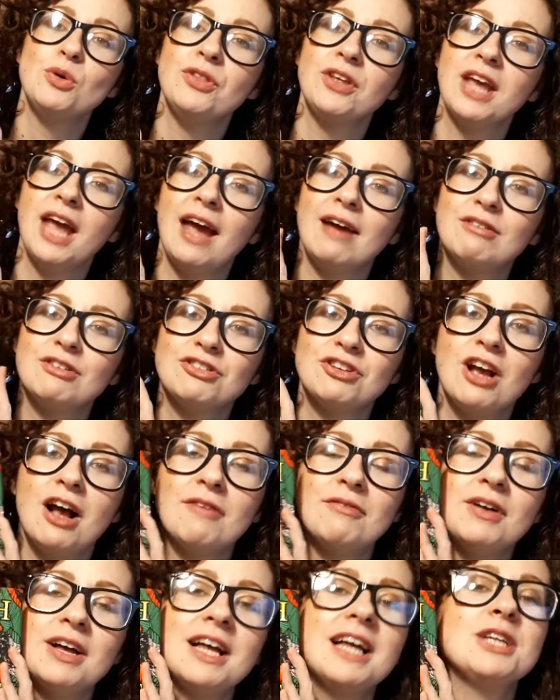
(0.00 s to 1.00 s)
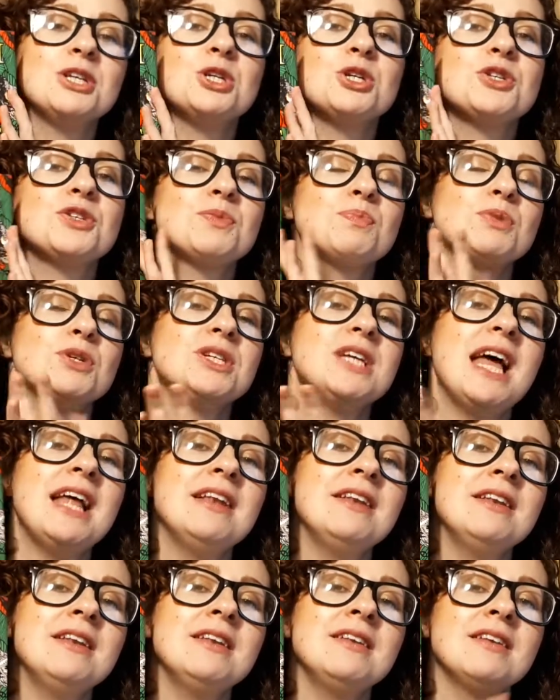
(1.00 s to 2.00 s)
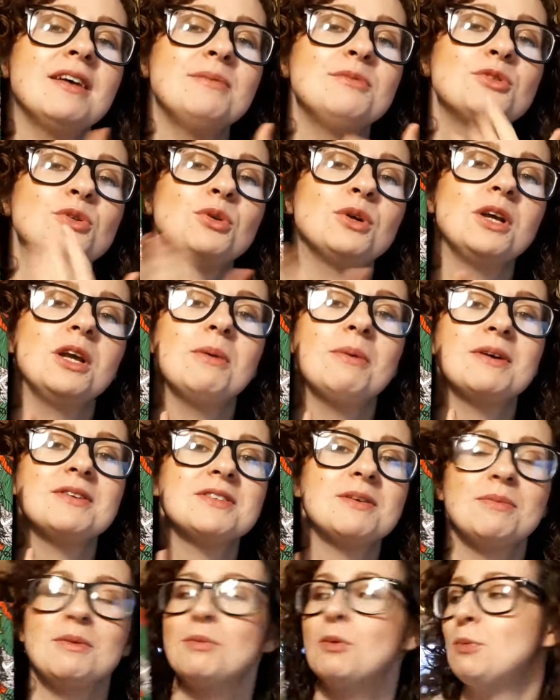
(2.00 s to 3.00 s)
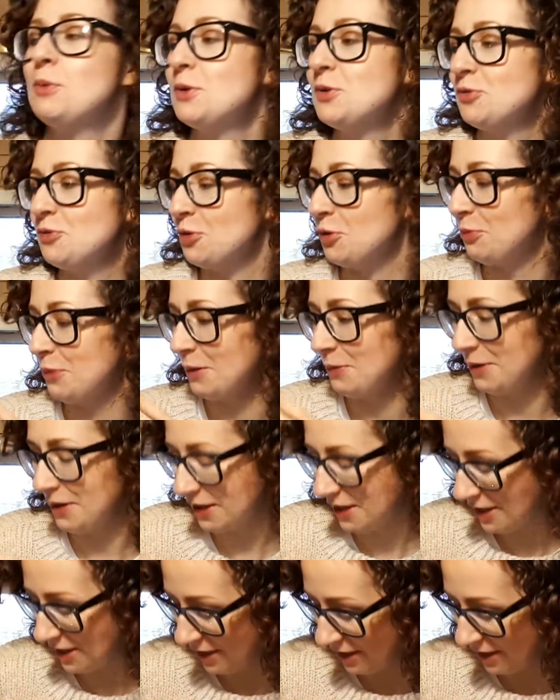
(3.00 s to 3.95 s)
the garish cover and just pretend I'm talking about something more beautiful. Maybe I'll,